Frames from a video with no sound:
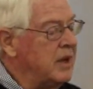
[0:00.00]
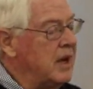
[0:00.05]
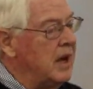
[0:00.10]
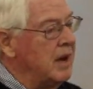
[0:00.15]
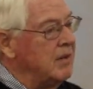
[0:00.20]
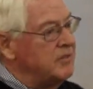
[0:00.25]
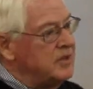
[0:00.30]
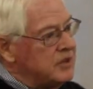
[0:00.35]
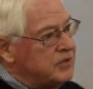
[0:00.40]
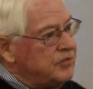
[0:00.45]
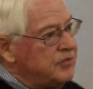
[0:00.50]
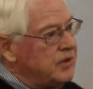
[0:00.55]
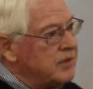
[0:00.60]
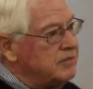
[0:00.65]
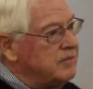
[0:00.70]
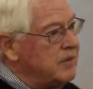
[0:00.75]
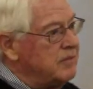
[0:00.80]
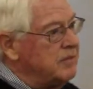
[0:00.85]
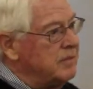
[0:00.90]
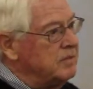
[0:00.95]
of this
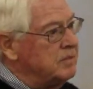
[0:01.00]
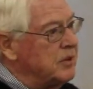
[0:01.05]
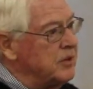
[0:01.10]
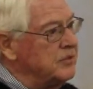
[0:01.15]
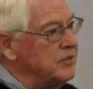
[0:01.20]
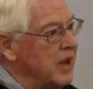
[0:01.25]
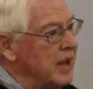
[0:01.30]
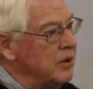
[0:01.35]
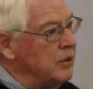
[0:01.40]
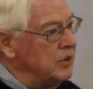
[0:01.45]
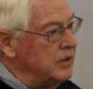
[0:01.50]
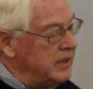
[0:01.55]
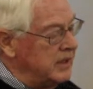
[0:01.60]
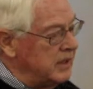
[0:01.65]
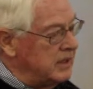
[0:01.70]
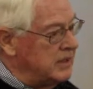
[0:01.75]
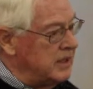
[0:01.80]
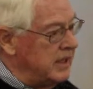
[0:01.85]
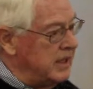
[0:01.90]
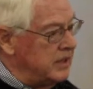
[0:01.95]
50% who
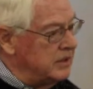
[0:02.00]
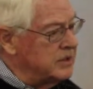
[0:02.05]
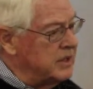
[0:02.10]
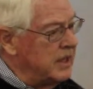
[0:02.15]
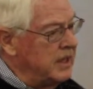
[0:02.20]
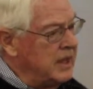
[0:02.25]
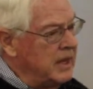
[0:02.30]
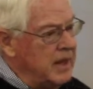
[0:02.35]
did teach.